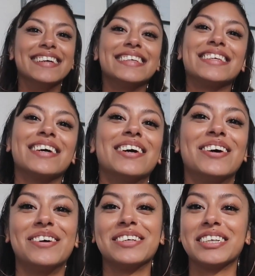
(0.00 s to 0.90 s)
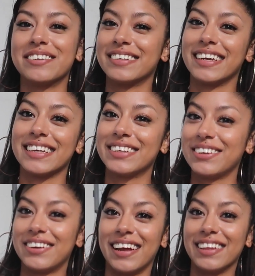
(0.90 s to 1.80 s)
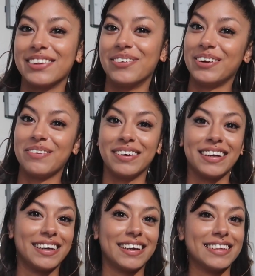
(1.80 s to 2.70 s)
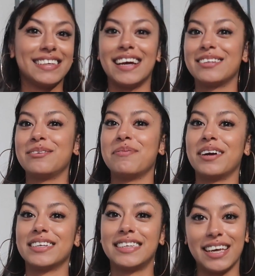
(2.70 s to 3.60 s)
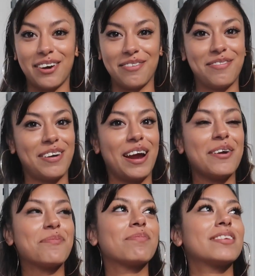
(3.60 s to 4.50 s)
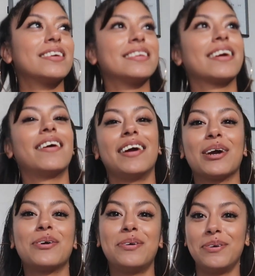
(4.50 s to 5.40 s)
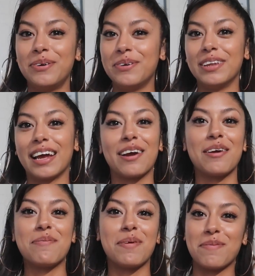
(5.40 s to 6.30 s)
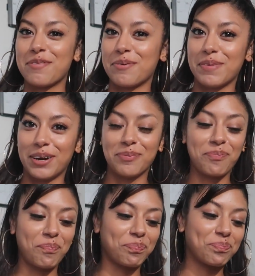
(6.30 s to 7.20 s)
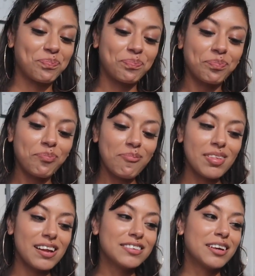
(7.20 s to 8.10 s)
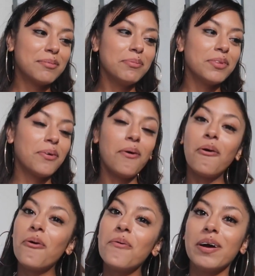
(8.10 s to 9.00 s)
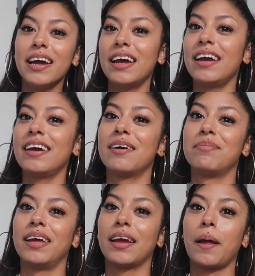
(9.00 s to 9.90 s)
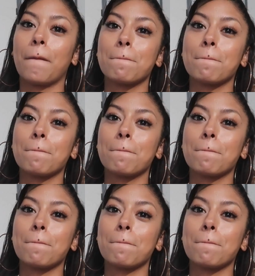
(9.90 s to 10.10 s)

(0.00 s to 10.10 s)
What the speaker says: So she was like, so you're not the only one getting a tattoo by yourself, right? So I was like, all right, cool. Like, it made me feel better. So I remember the whole way I'm like,